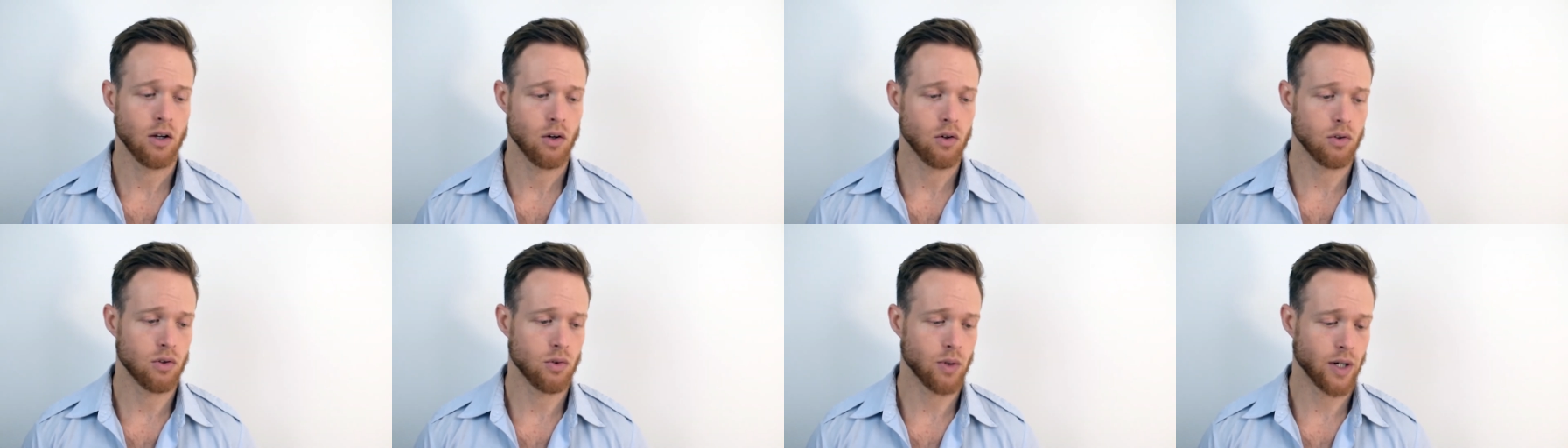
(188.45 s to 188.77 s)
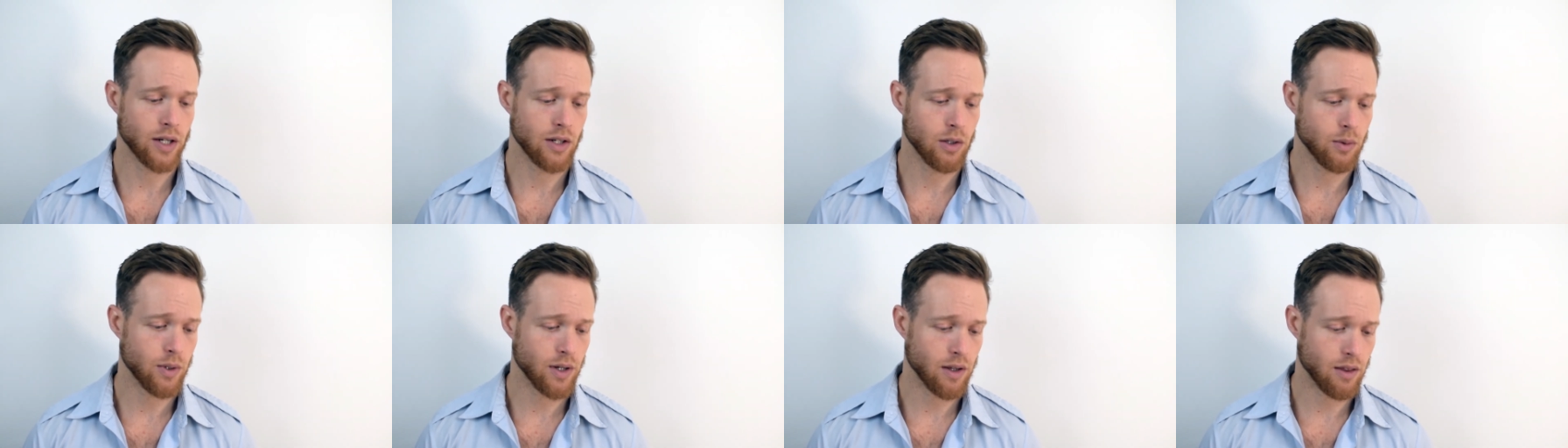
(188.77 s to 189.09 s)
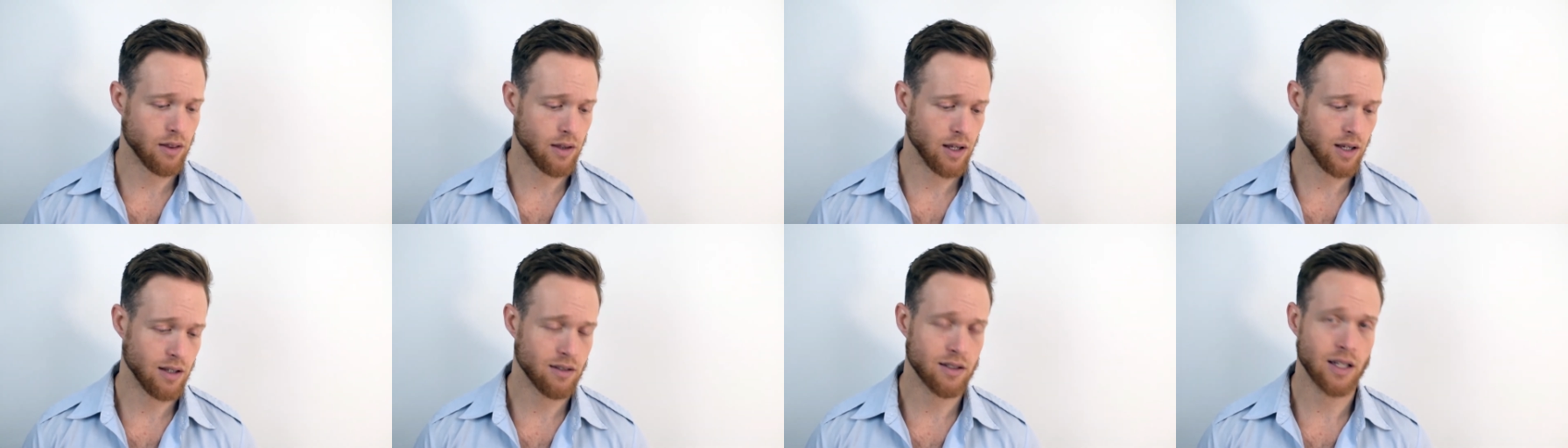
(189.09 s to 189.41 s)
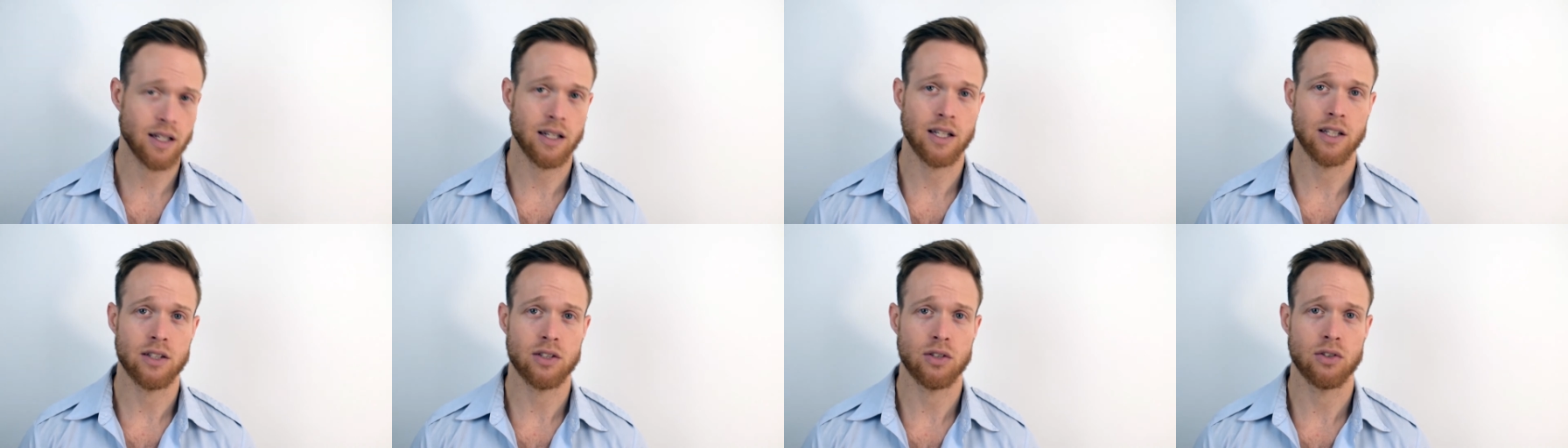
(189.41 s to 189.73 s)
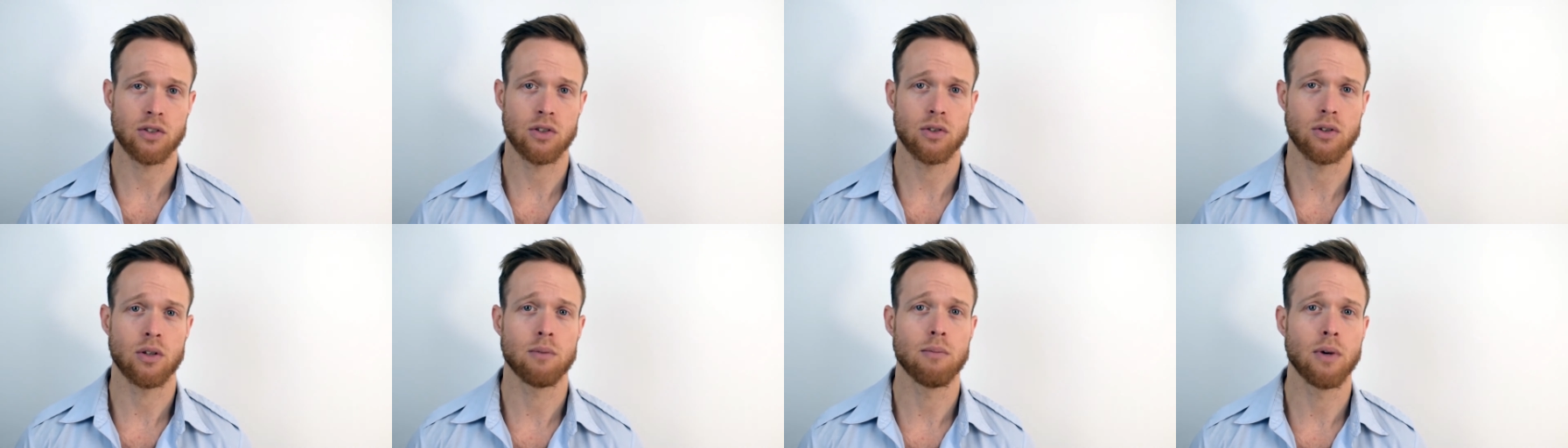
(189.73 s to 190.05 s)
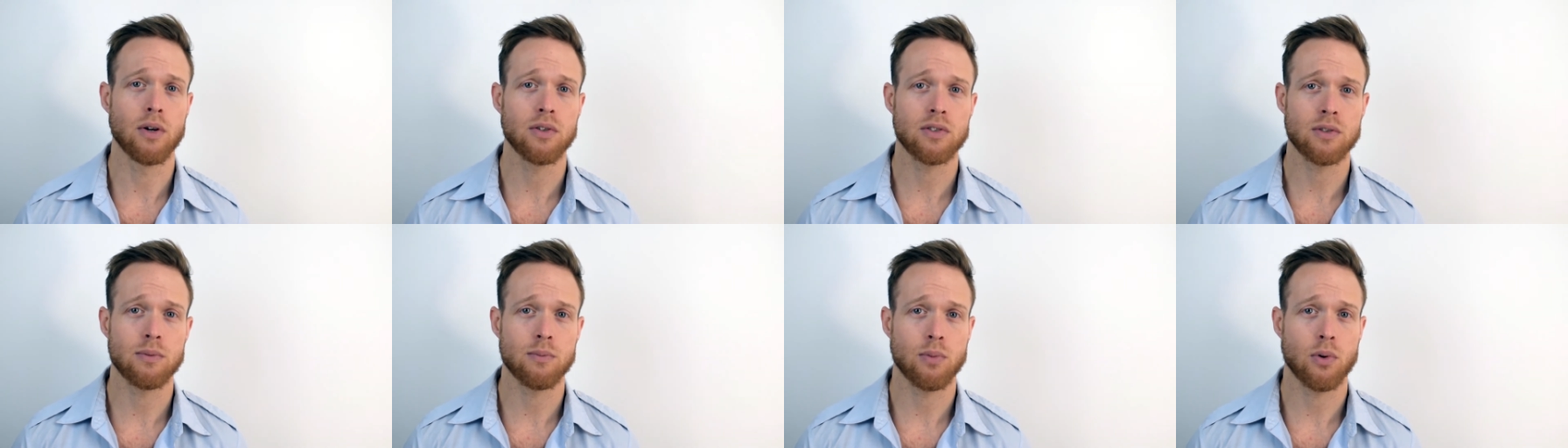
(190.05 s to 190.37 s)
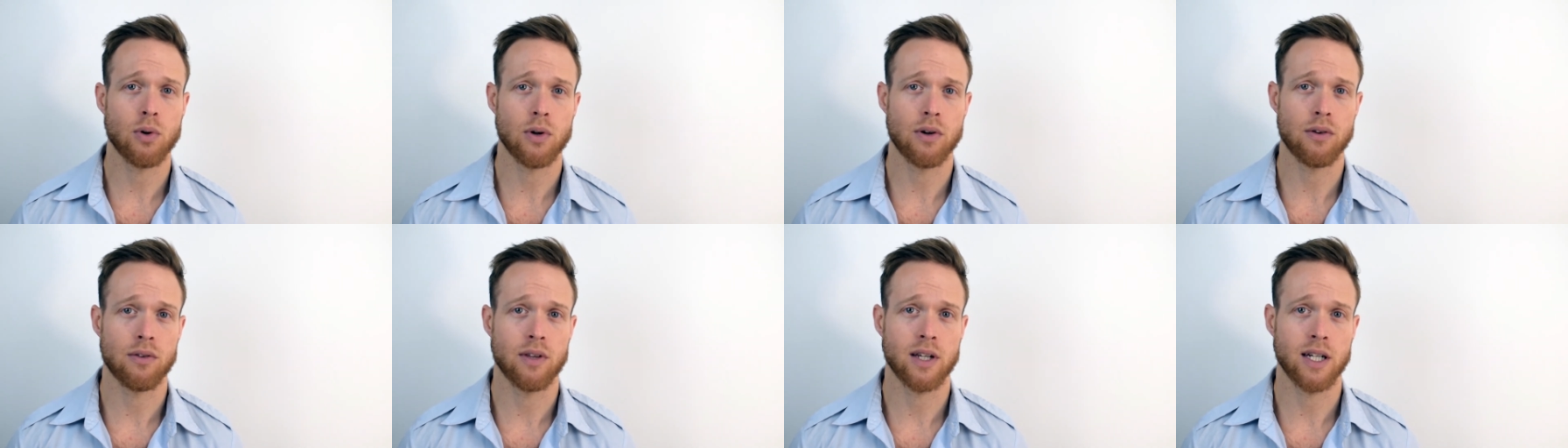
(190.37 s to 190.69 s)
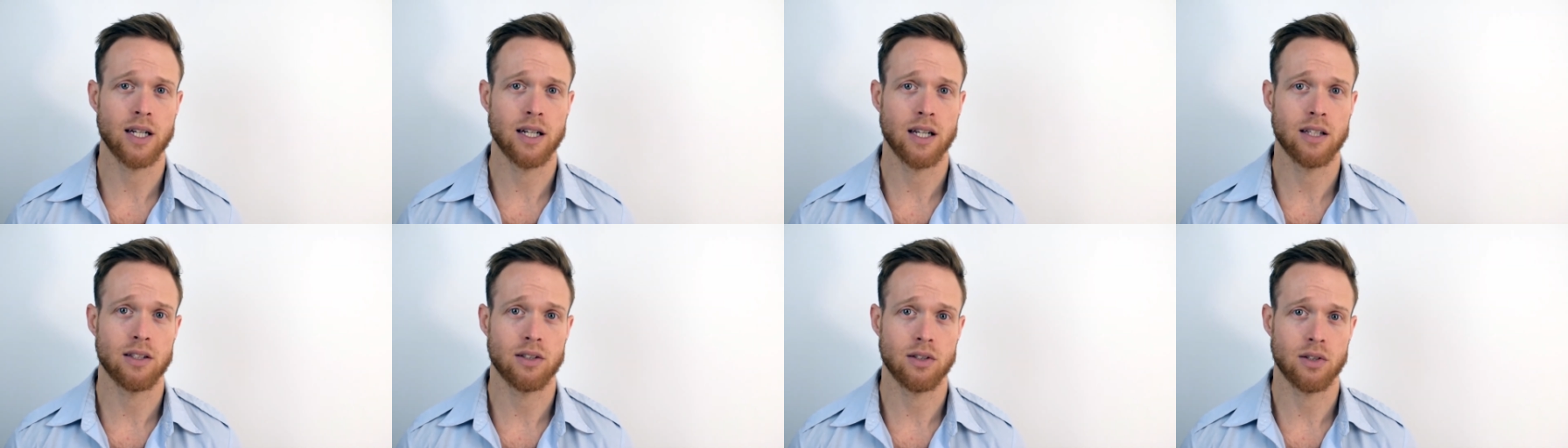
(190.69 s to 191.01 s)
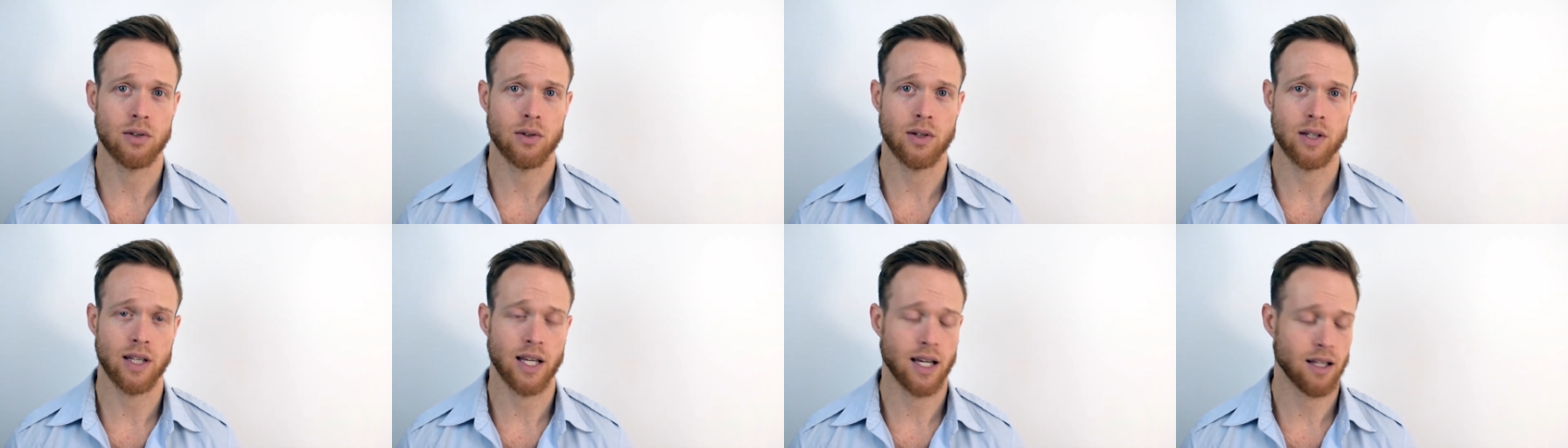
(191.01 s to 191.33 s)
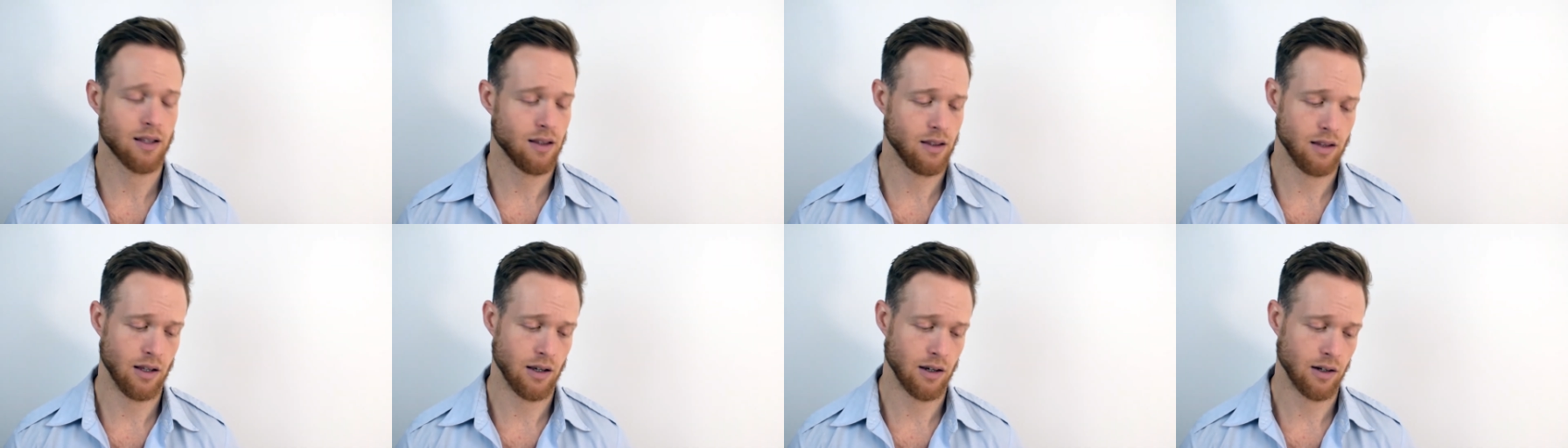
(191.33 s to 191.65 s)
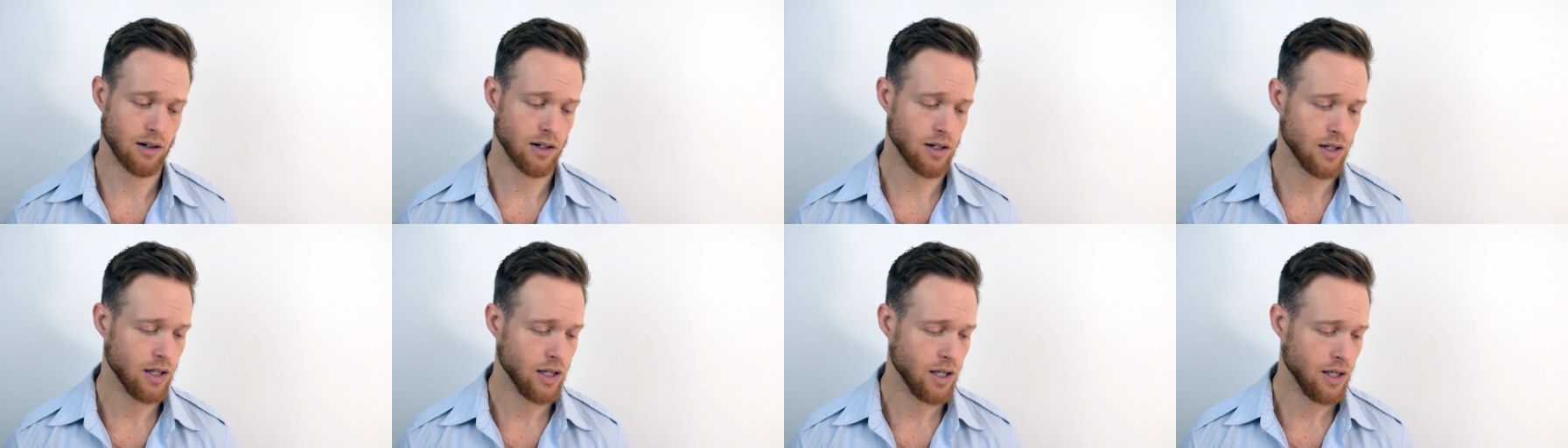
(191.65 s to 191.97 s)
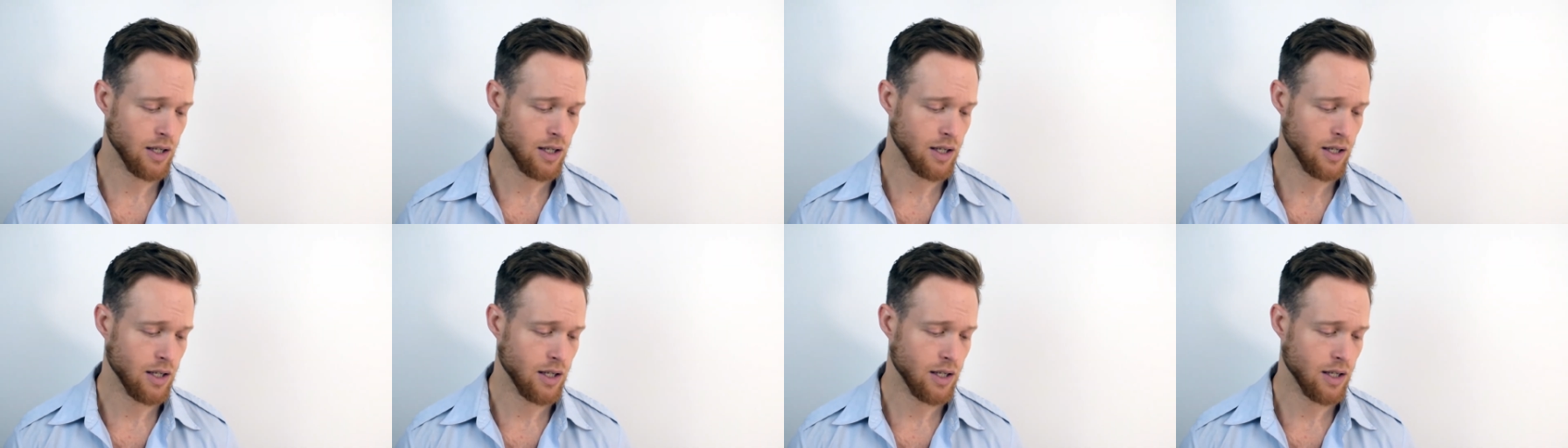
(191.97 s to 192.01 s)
Do I know what things I need to do, the most important thing I need to do to get there,